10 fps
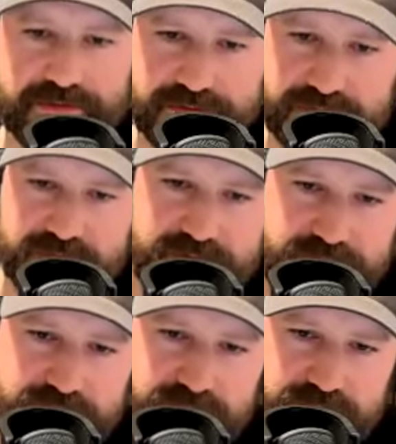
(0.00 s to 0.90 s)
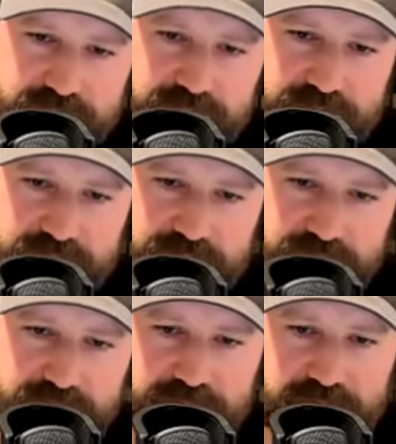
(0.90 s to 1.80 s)
yeah, what's my situation? Do I
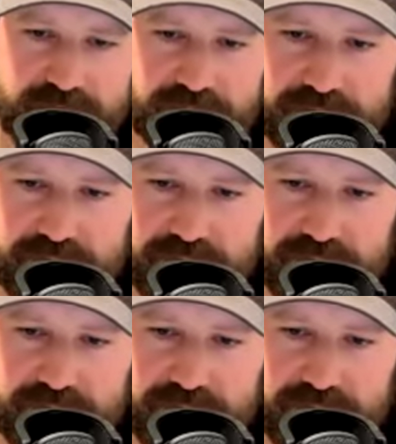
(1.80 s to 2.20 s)
have enough time to